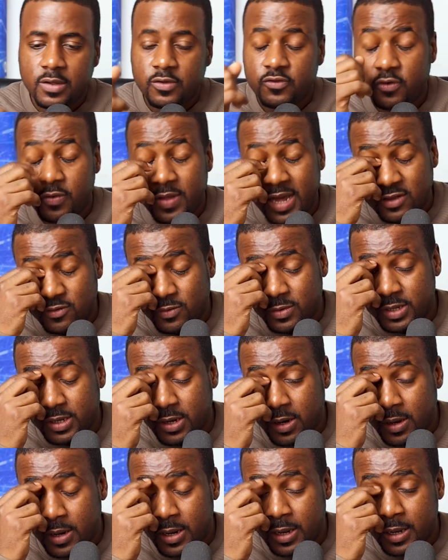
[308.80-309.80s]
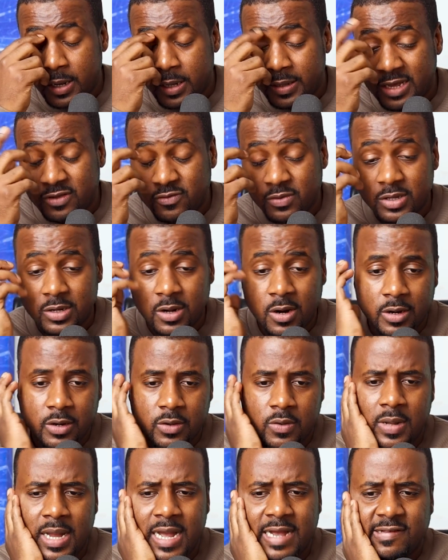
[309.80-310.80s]
So that's what the
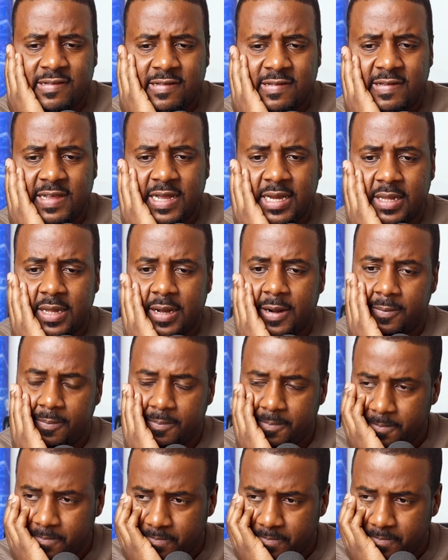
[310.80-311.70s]
article has to say there.